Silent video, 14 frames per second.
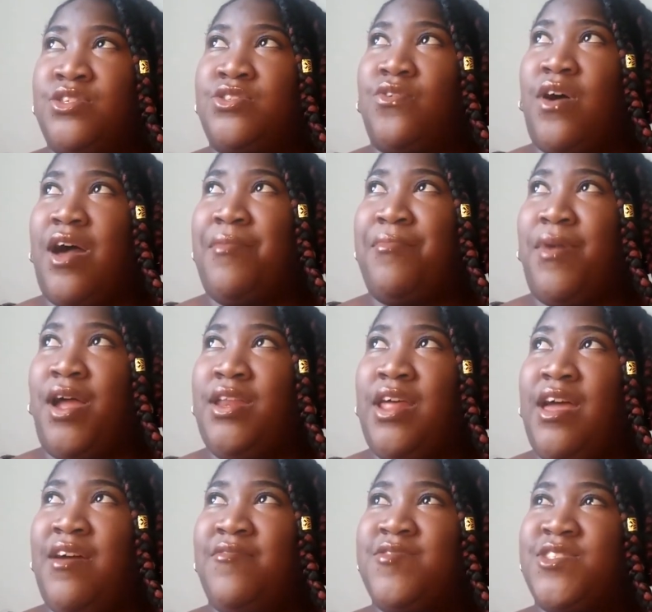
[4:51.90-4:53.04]
So I might
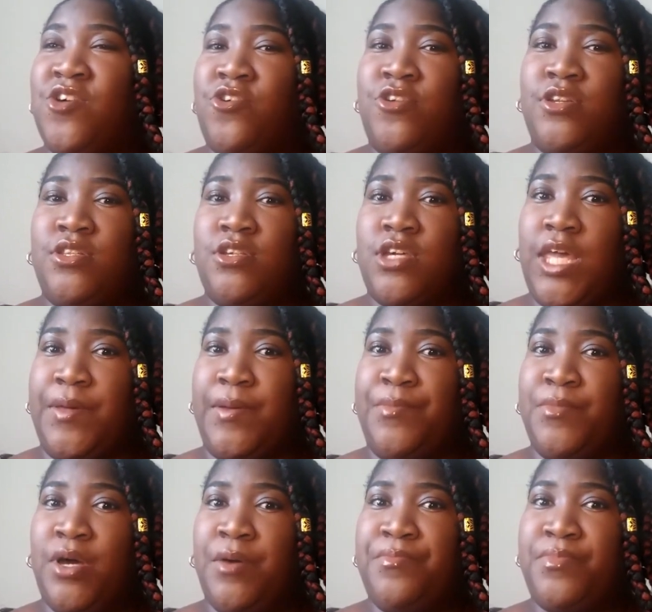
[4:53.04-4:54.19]
have started looking
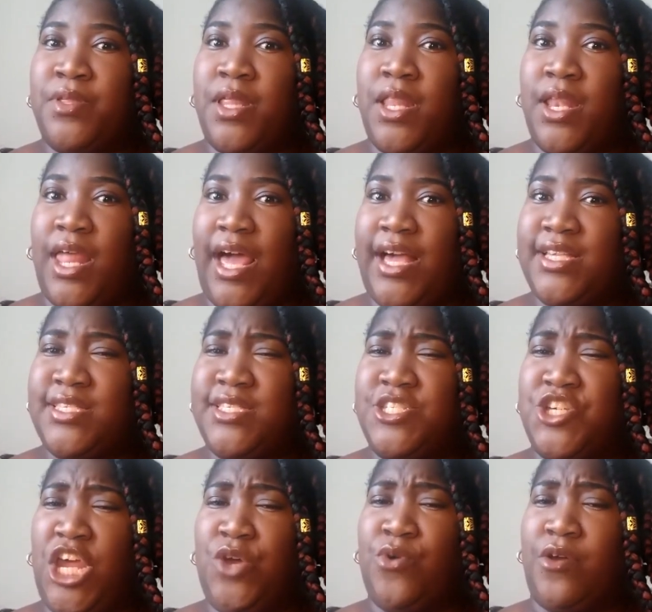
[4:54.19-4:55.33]
him up last
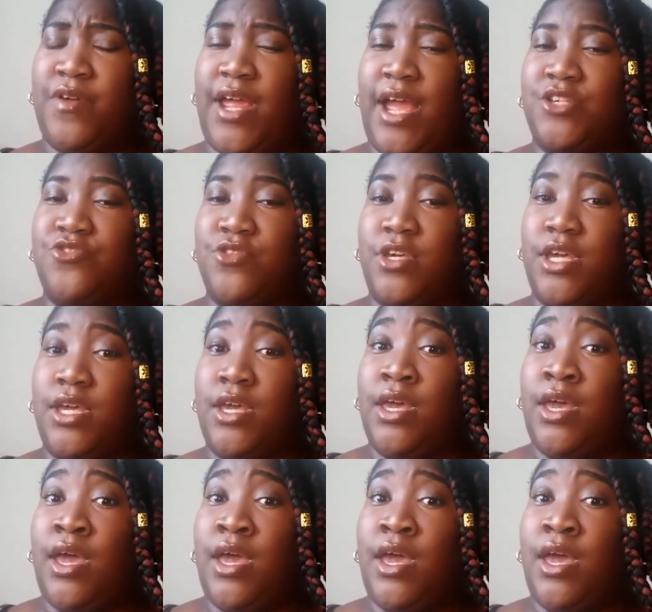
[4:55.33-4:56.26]
January, actually.